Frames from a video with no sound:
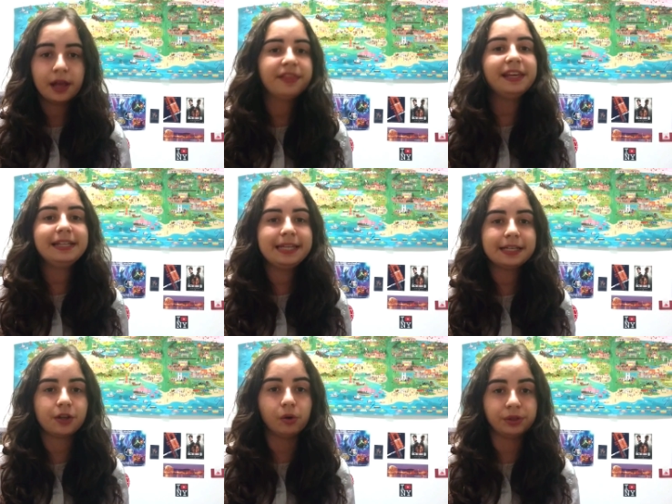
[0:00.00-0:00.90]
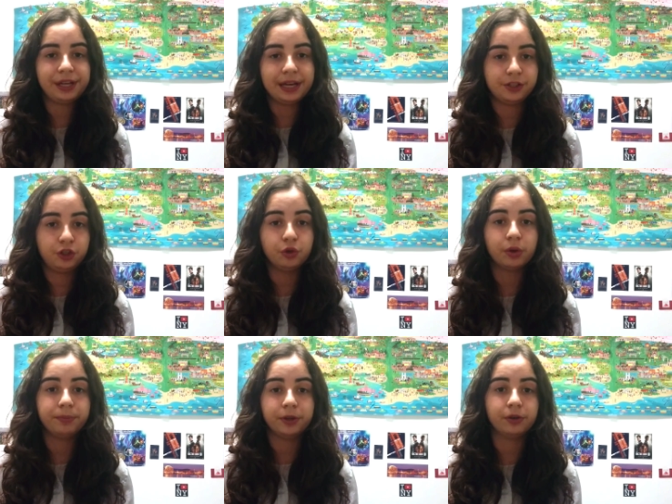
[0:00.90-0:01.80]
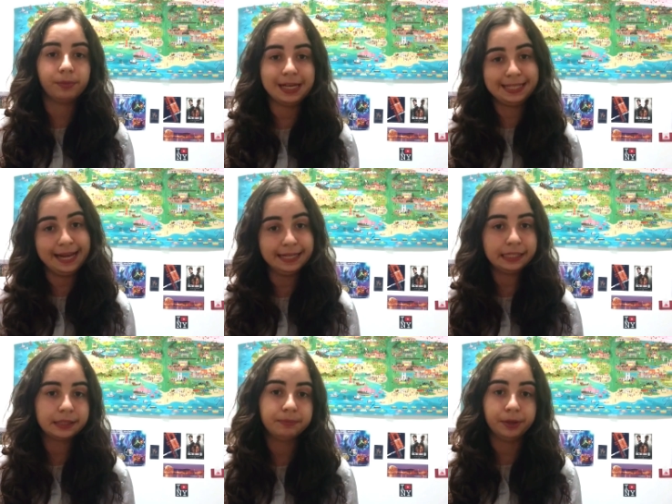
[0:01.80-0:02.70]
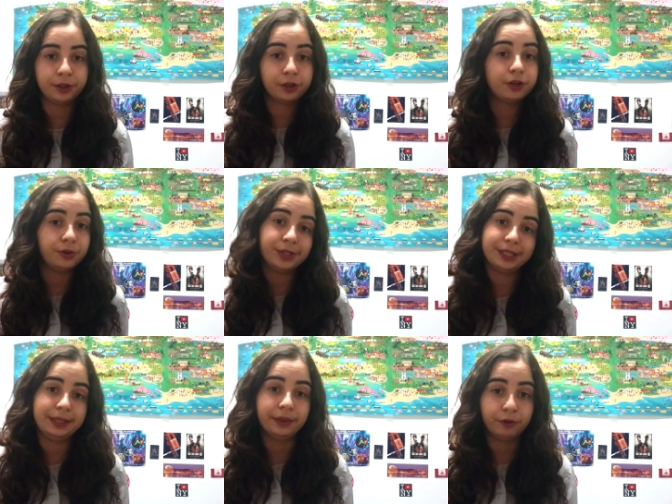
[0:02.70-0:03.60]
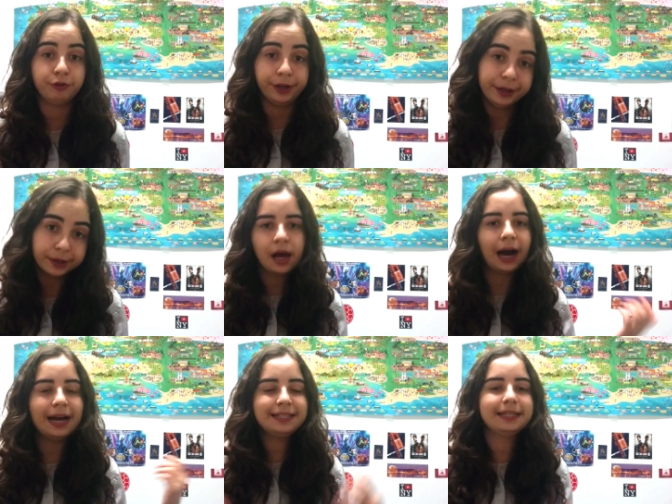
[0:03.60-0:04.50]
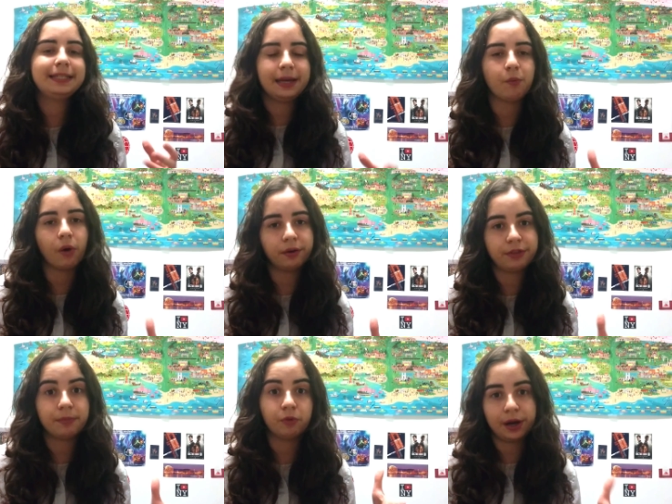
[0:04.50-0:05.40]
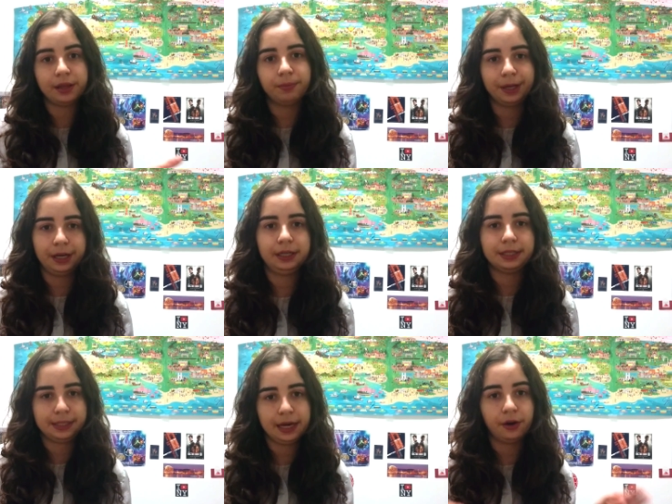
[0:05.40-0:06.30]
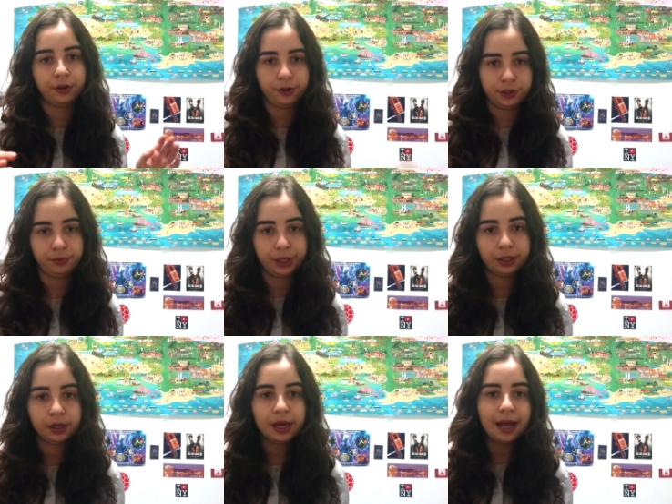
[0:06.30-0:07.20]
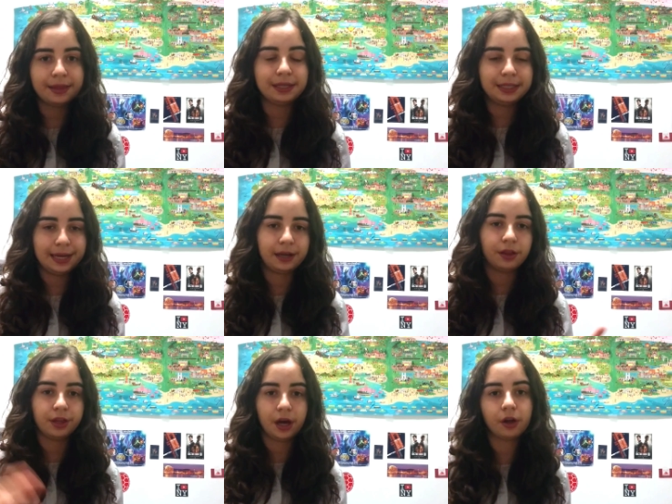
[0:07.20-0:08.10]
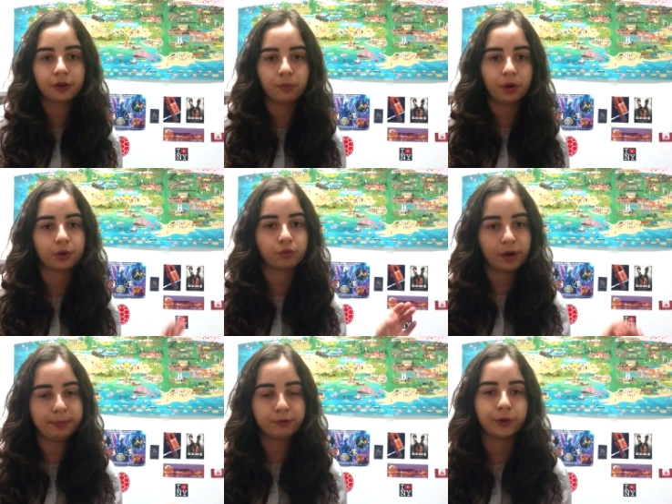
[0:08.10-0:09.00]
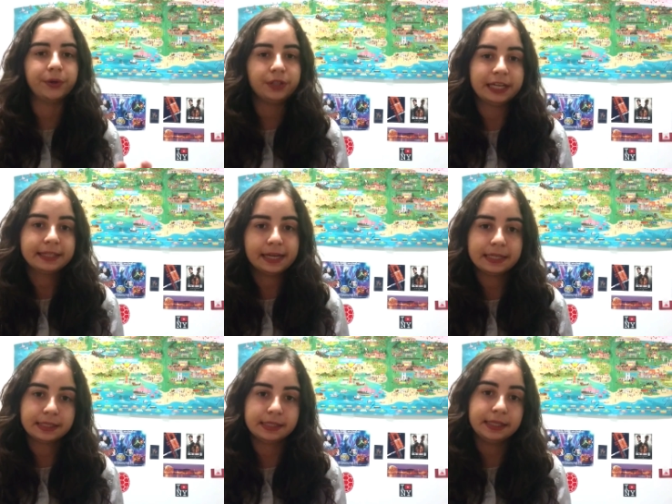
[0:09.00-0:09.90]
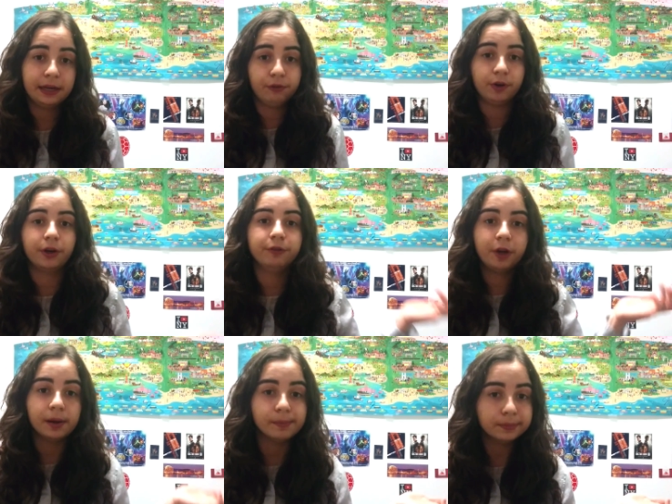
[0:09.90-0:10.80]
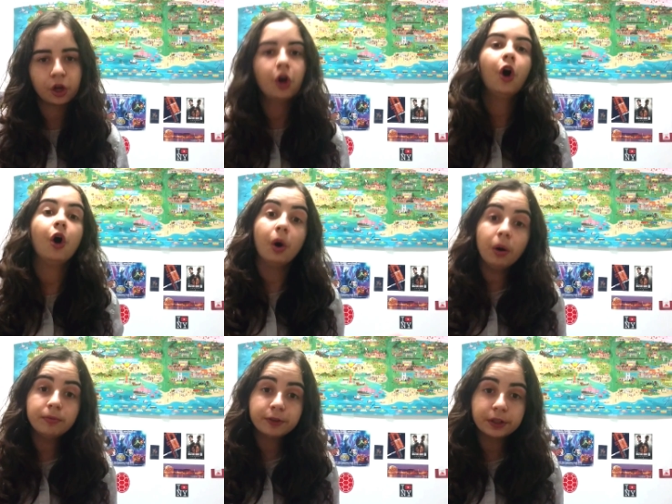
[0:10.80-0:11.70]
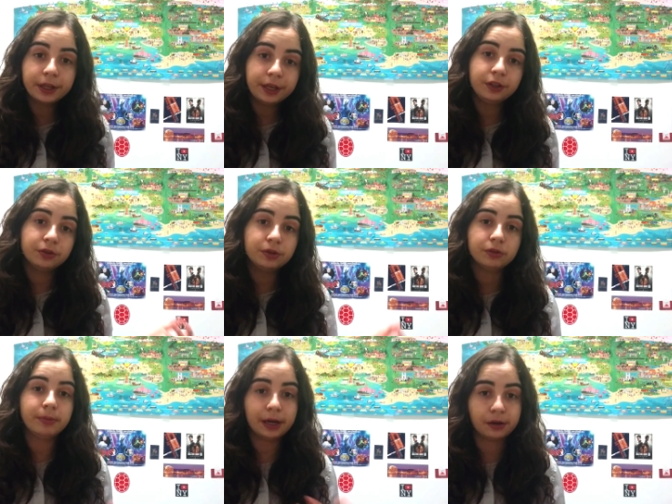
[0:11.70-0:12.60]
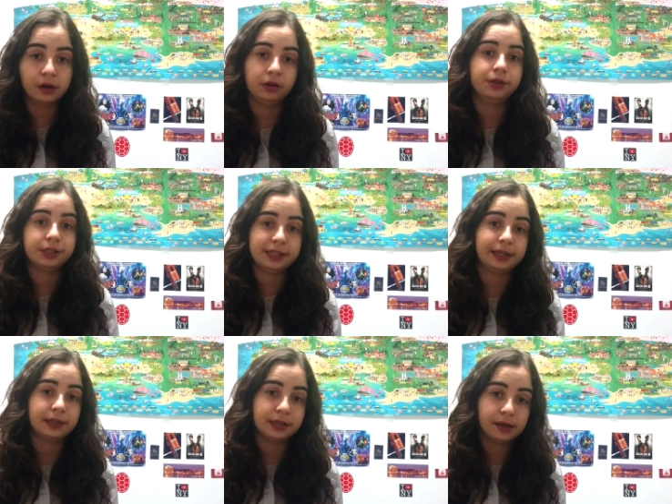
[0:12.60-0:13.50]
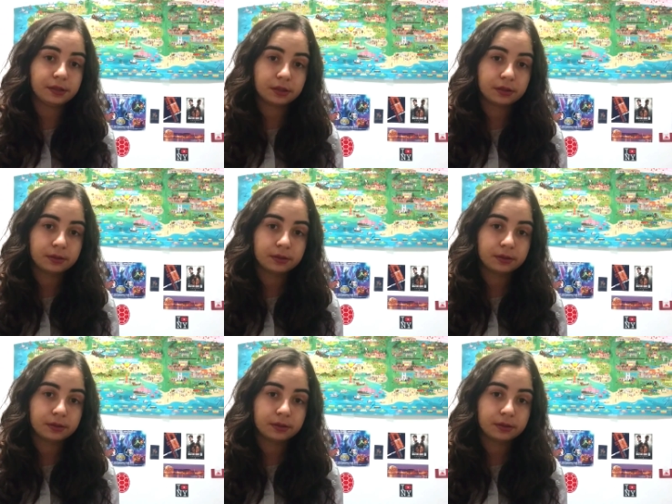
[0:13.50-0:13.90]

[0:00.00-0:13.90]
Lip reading: The ETS only has 2 computer-based tests, but the good news is that they're free. I'd say take one of them right at the beginning to see how you're doing, and then take the other one right before you take the test to see how far you've come. Hopefully you do better on the second test.